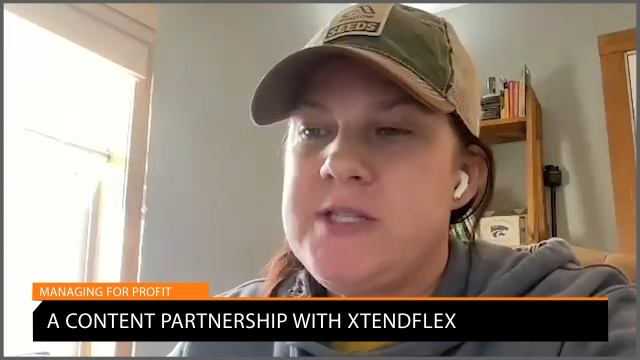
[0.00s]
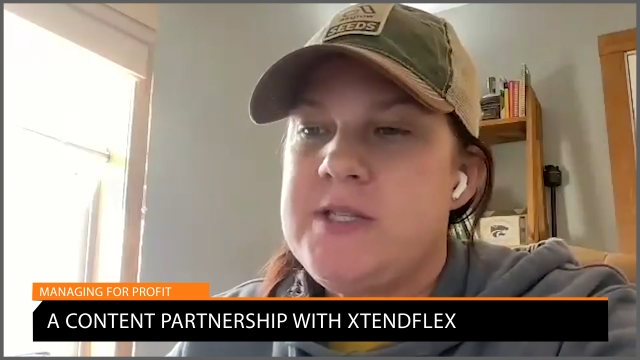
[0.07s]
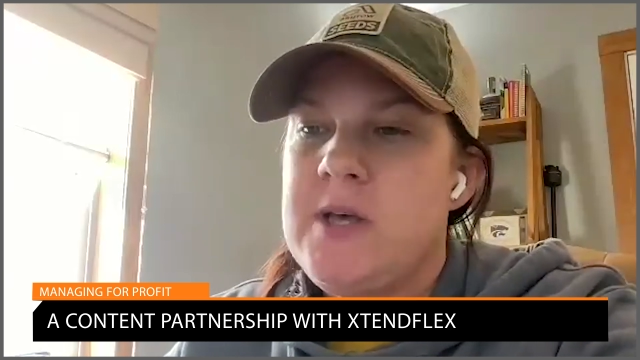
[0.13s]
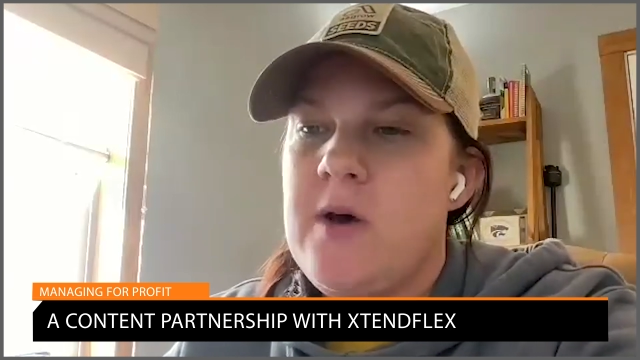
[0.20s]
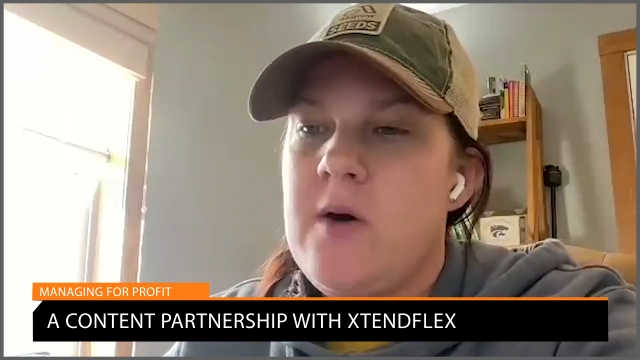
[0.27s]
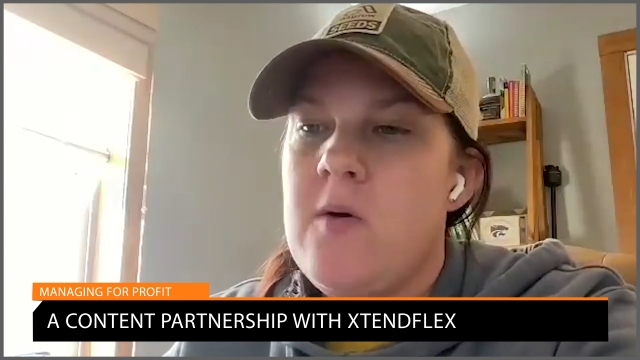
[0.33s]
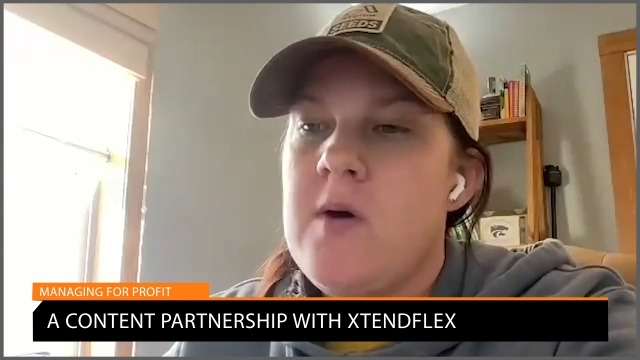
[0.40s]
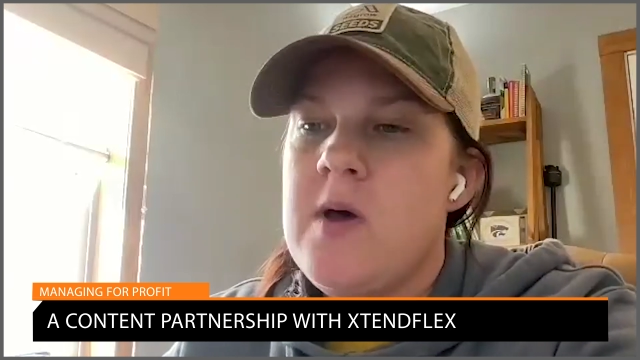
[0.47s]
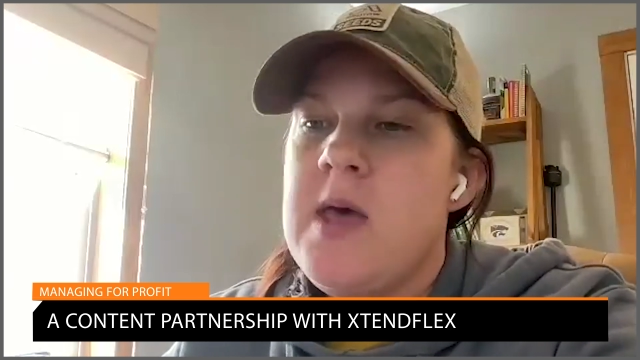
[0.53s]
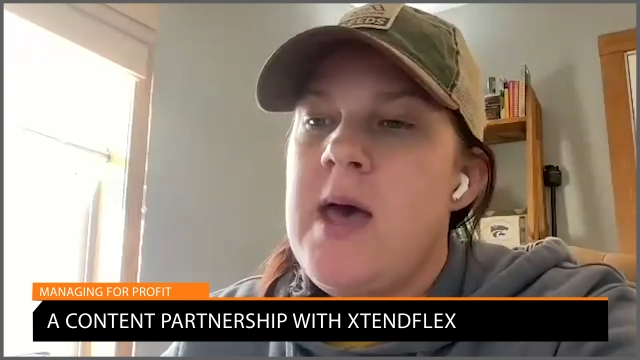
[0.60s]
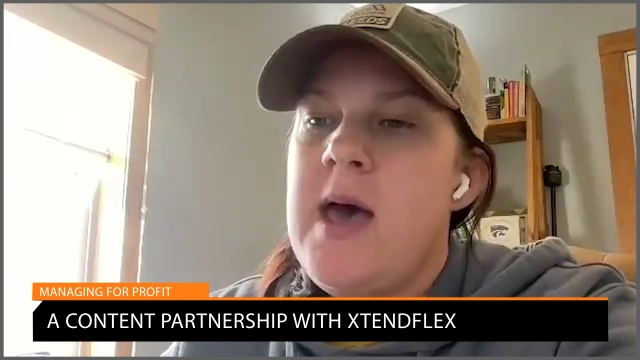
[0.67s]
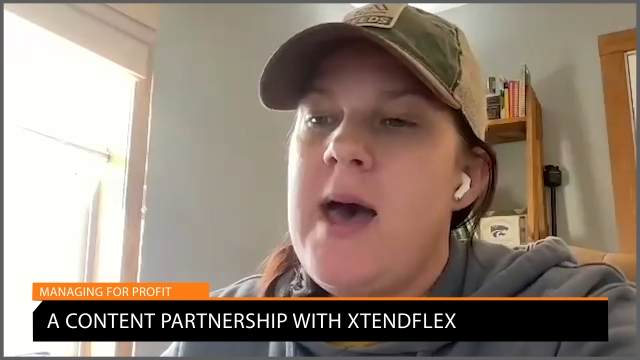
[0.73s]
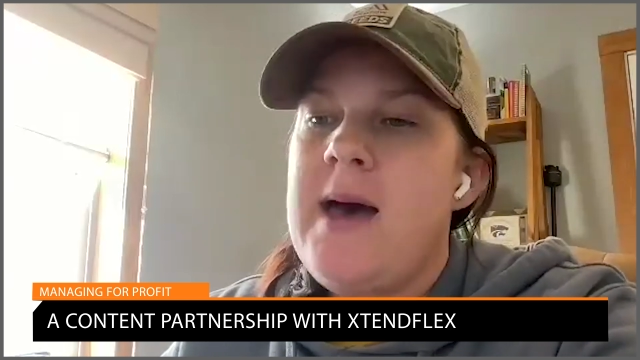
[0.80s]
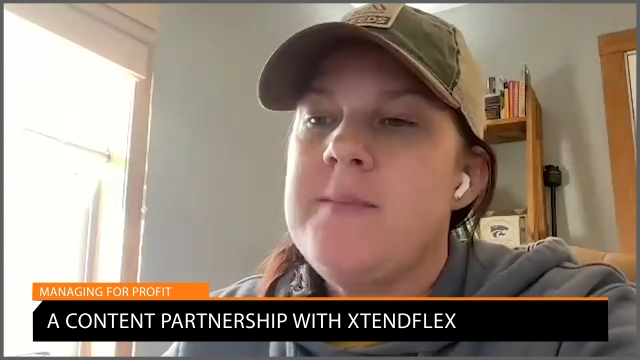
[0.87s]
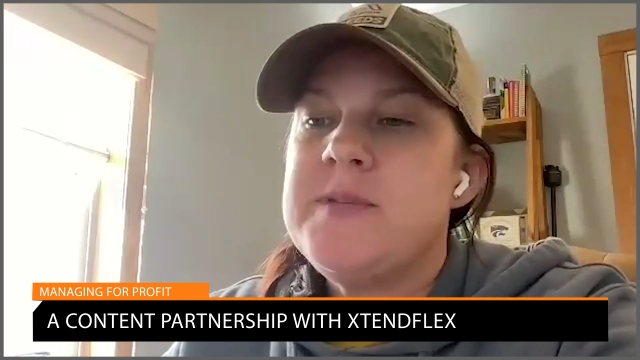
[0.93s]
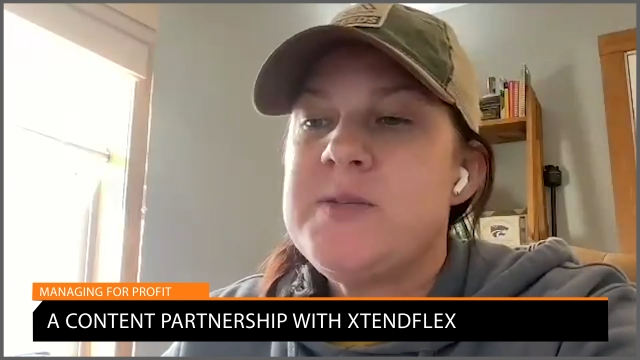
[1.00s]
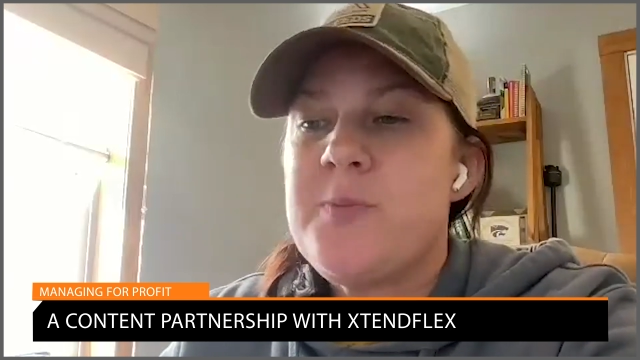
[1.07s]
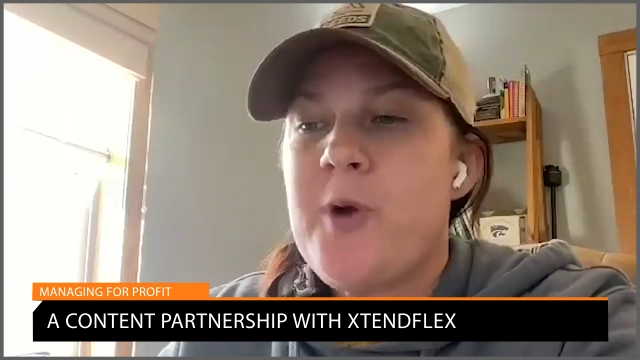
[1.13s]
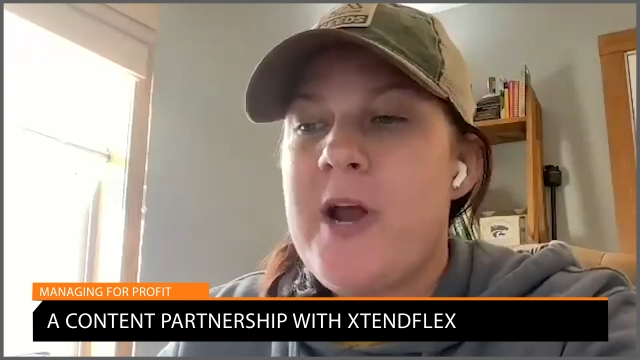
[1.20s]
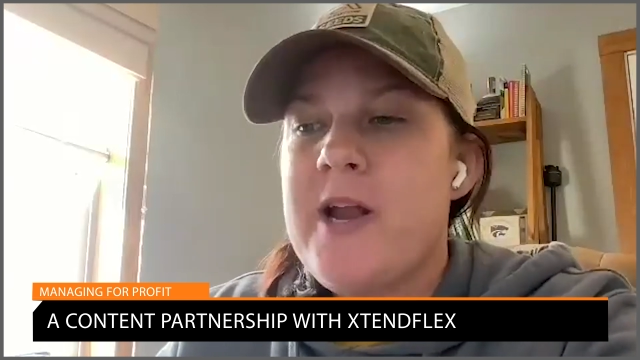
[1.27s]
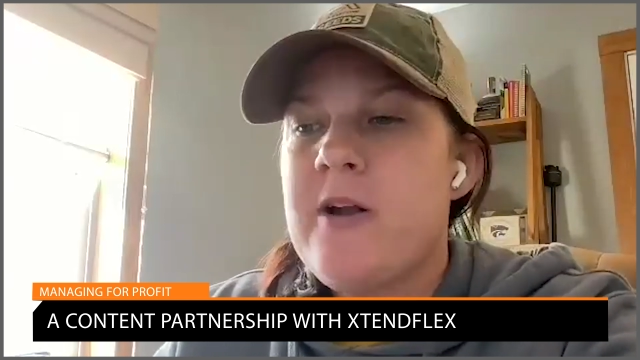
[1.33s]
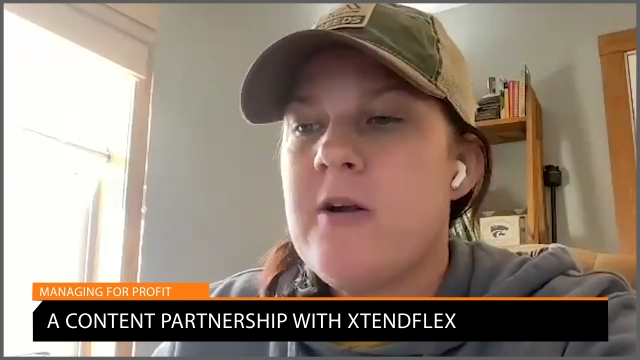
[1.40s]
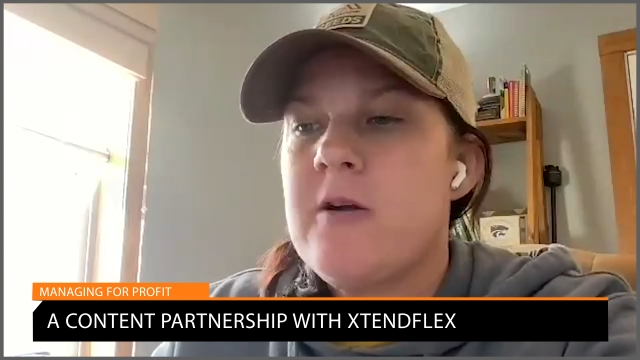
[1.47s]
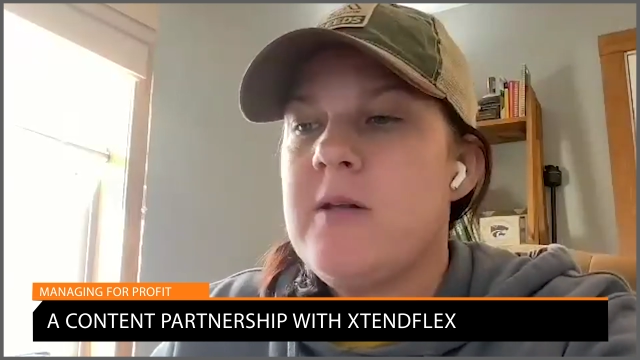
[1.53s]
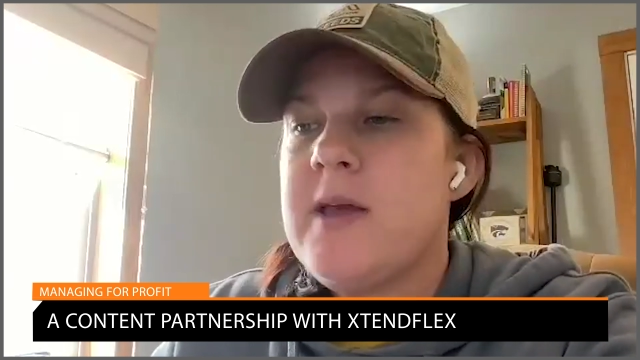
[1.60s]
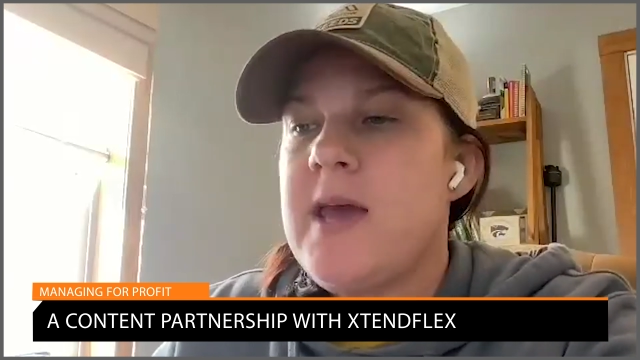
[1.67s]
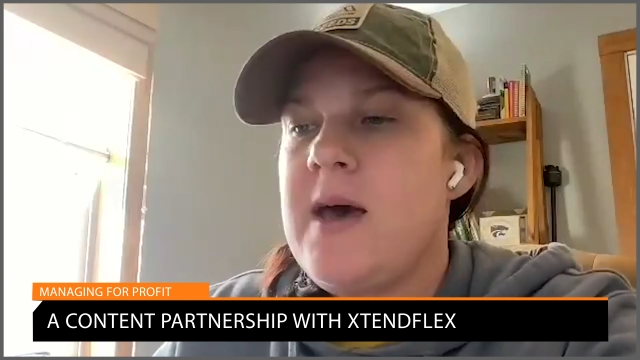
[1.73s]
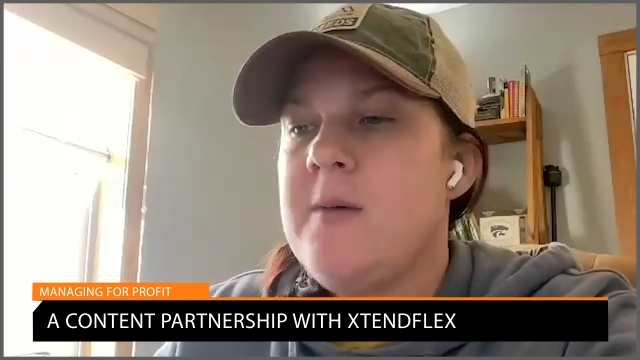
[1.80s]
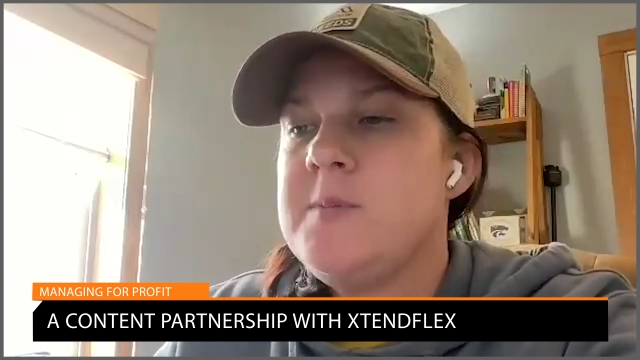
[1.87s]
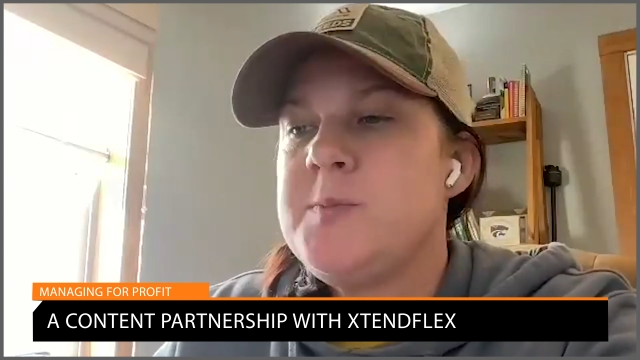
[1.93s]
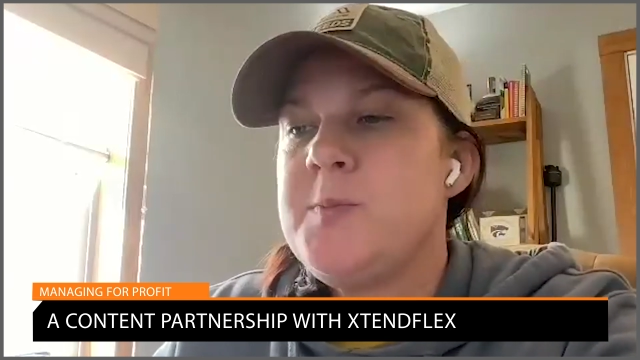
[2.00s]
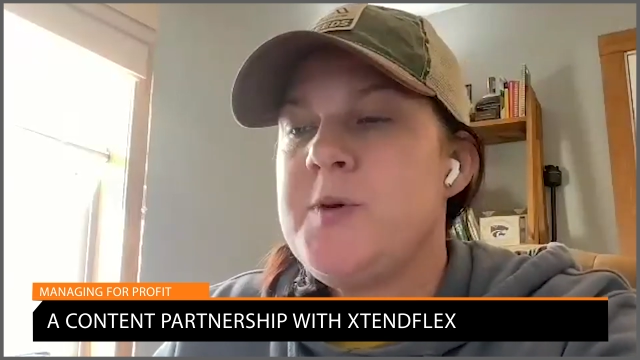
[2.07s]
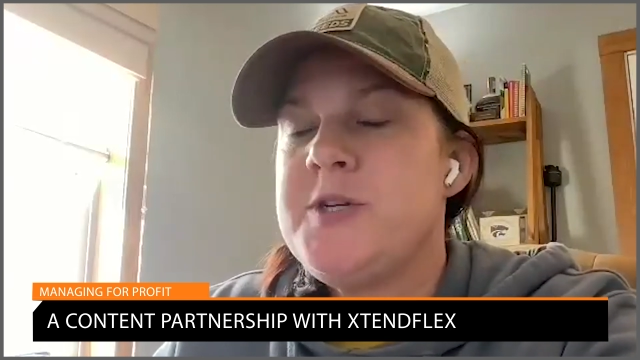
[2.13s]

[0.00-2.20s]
So, um, spraying early helps